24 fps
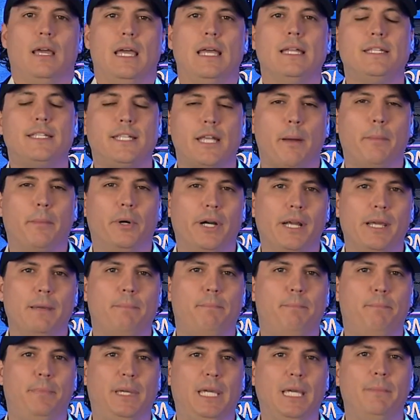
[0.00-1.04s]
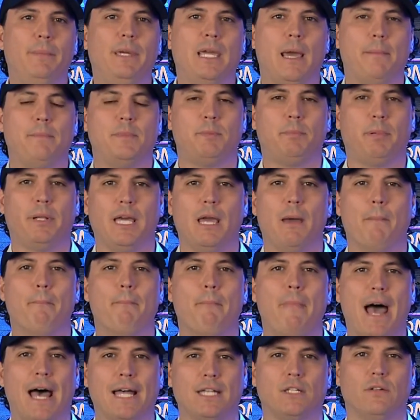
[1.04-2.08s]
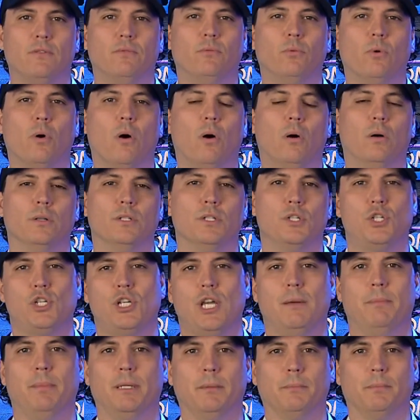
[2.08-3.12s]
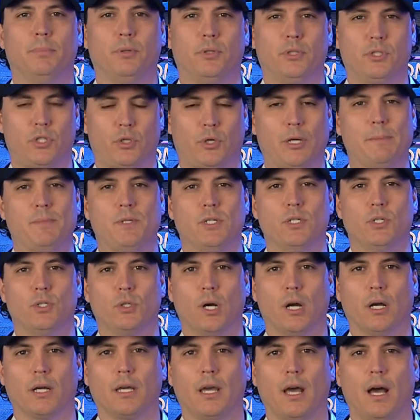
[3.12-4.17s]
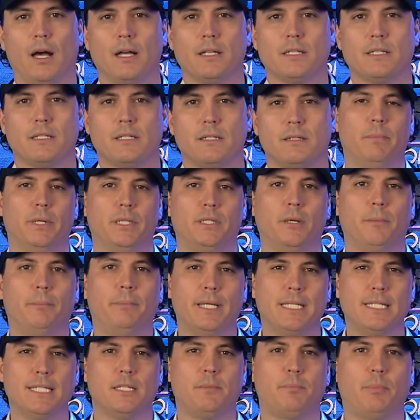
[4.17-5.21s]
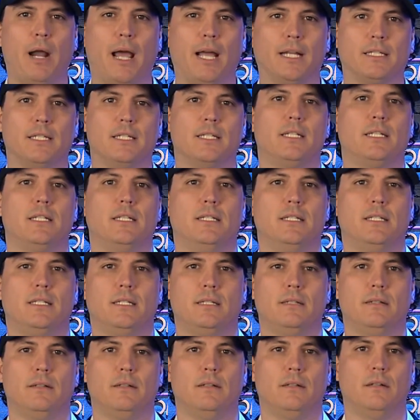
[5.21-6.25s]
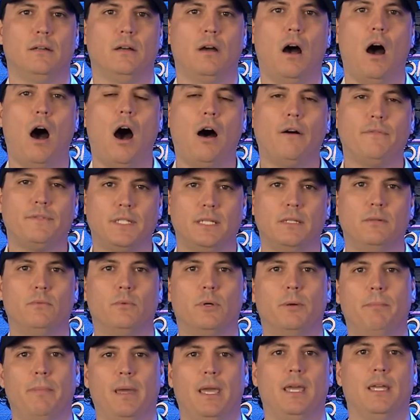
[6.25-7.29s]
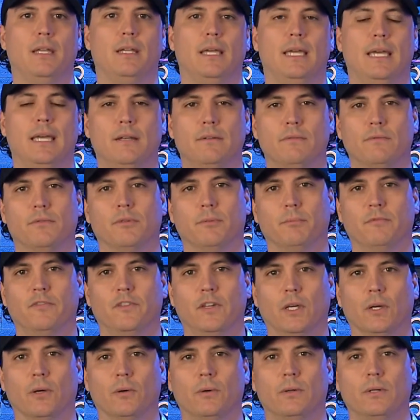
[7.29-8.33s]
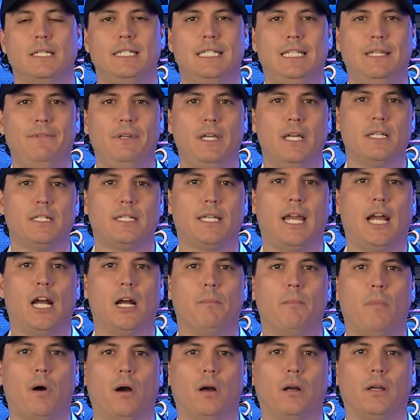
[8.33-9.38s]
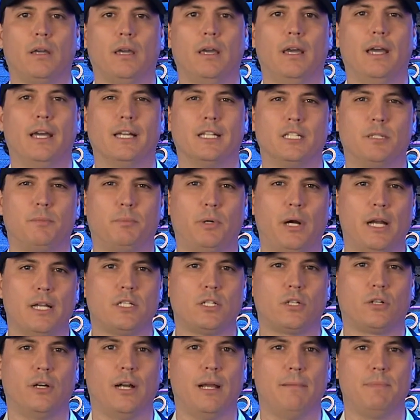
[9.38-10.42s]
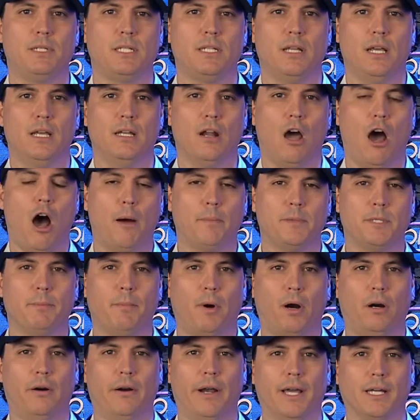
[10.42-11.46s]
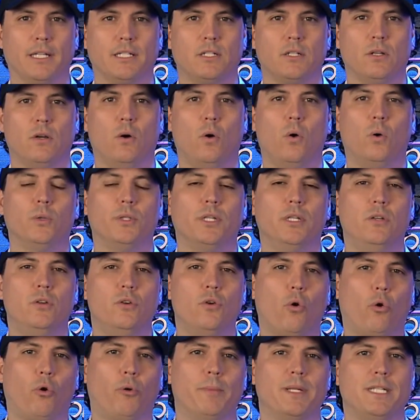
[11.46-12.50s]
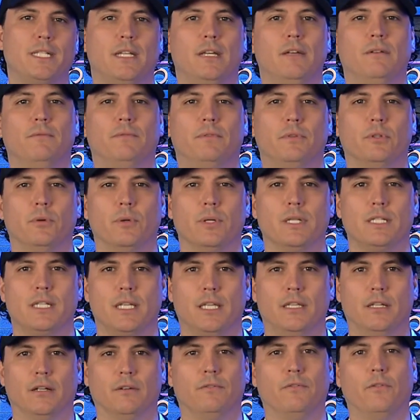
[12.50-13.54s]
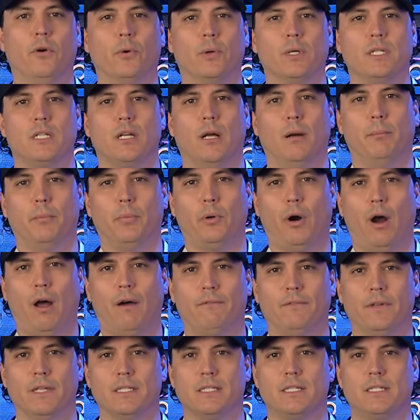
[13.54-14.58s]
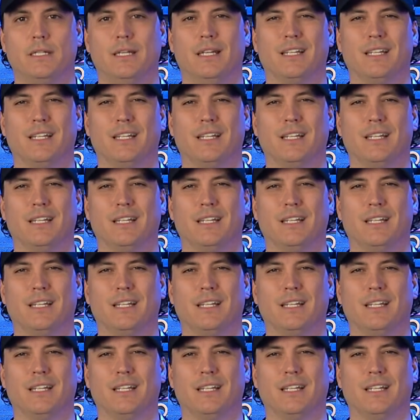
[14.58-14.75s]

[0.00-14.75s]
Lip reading: In summary, PBMs play a massive role in shaping prescription drug costs, but their business practices often remain hidden from view. CVS Caremark, Express Scripts, and OptumRx hold enormous influence, and their focus on profits